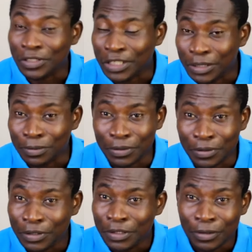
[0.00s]
sleep,
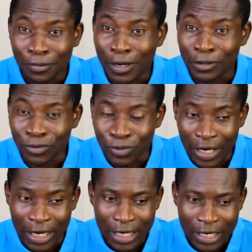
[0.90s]
what to
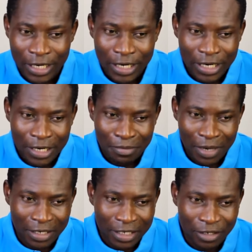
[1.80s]
wear,
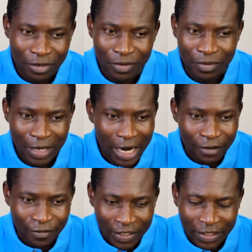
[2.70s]
but they don't
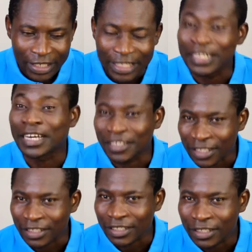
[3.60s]
have it in
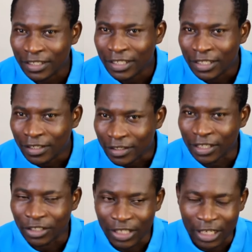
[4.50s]
excess,
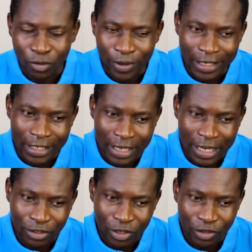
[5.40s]
such that when
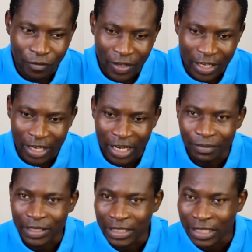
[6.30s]
the source of
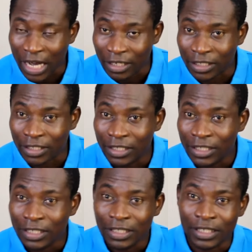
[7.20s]
income is cut,
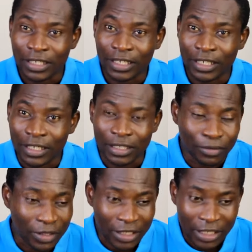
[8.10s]

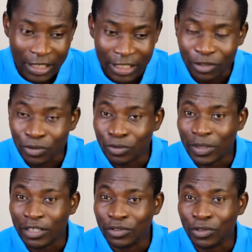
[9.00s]
within the next 2
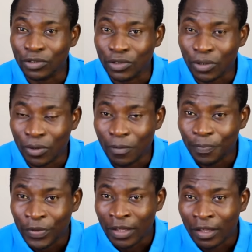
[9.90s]
months or
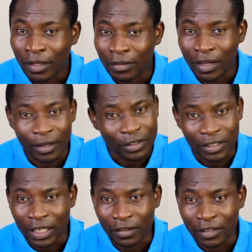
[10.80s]
so, there
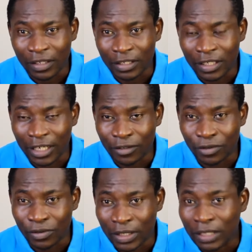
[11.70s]
is nothing that they can
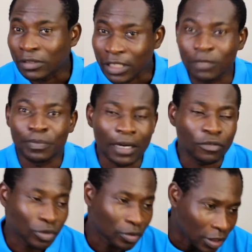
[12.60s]
do. They just back to